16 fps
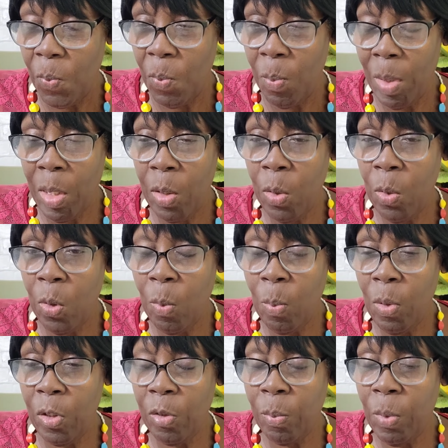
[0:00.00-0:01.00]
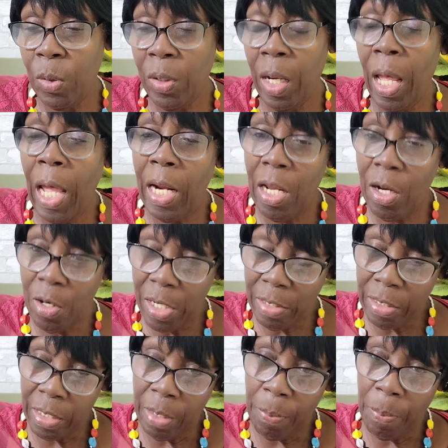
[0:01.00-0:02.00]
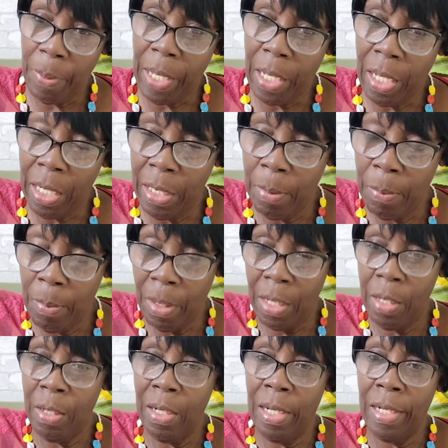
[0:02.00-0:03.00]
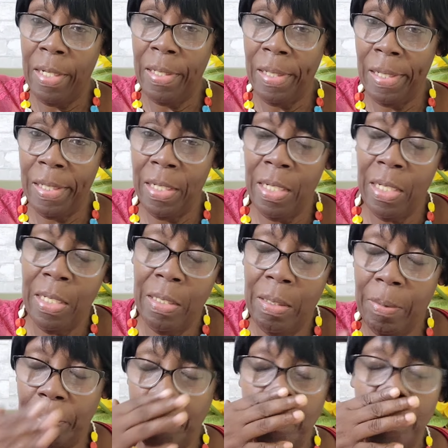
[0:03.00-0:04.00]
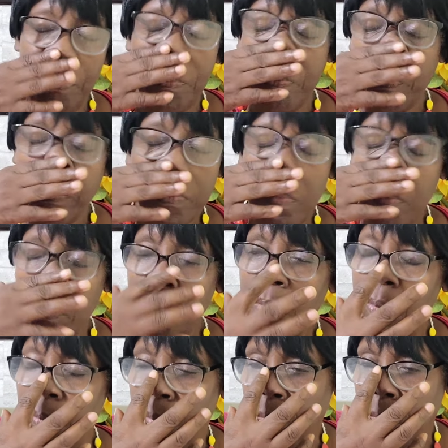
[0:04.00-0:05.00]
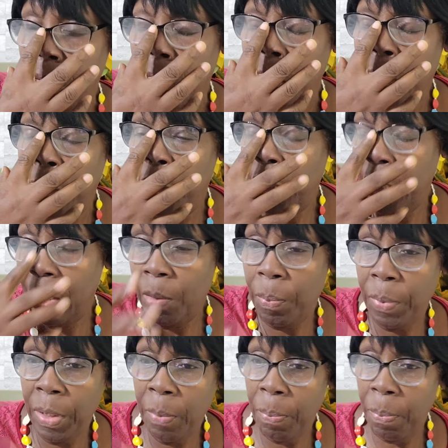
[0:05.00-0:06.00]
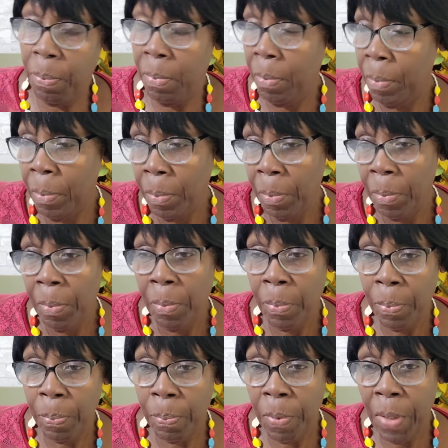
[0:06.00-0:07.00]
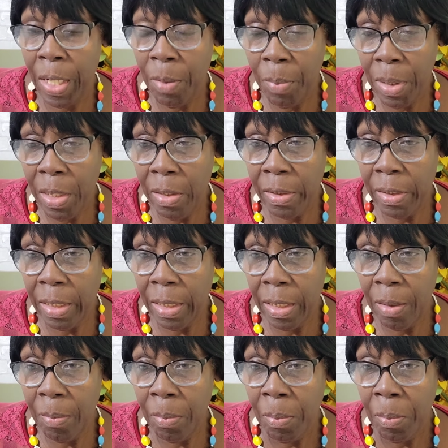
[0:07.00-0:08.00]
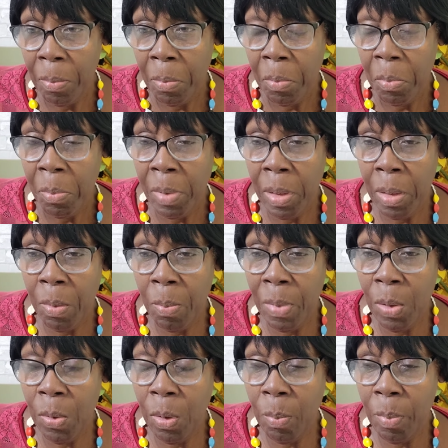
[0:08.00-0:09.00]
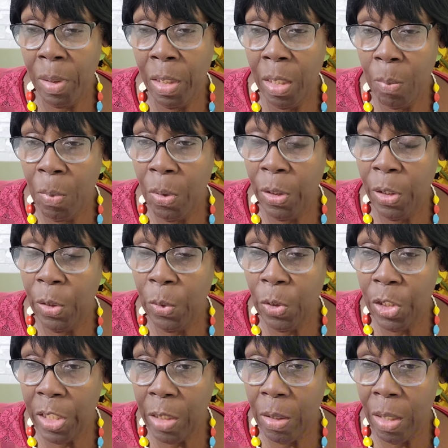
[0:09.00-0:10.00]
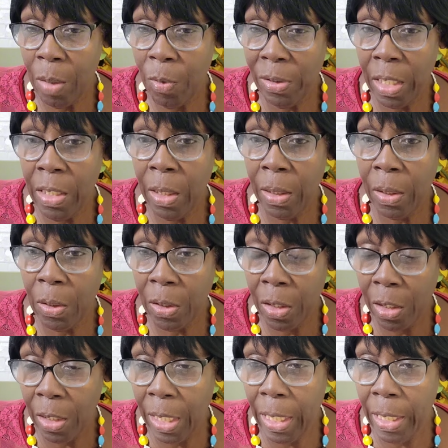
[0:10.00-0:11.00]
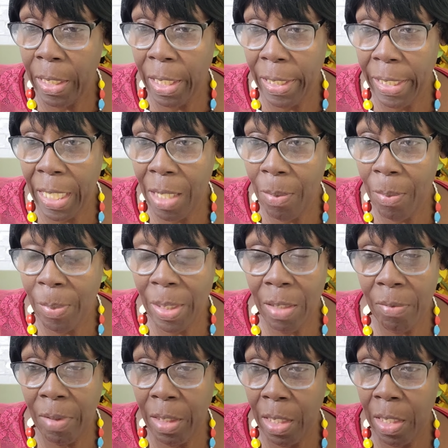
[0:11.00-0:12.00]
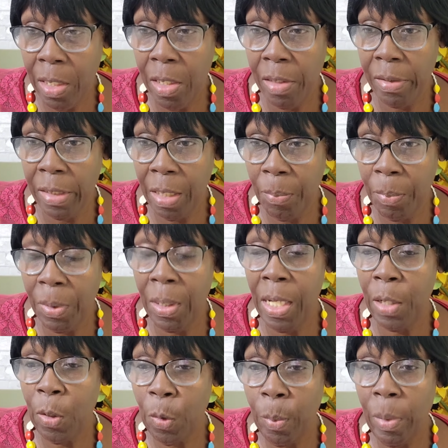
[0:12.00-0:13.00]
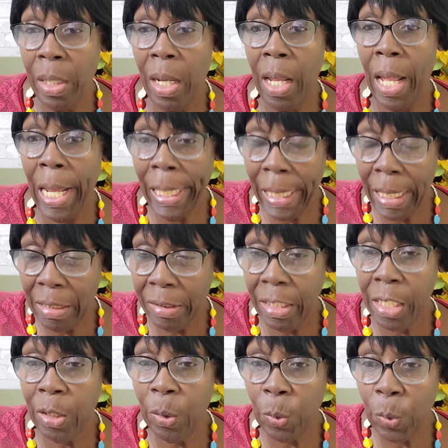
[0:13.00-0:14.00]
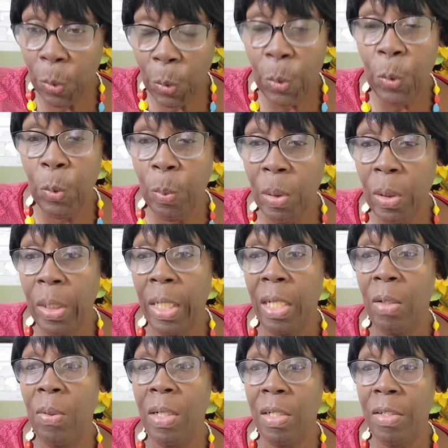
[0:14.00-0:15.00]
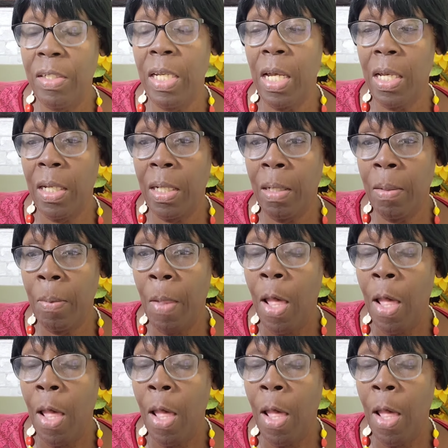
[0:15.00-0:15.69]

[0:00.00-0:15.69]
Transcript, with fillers: I don't know much about the other rest of the part of the, of the, of the, of the, um, the JLP prime minister them. Me, me not me hear about you, Sharon. I was a little girl at that time. I never understand. But like I me I understand good good about Edward Seaga.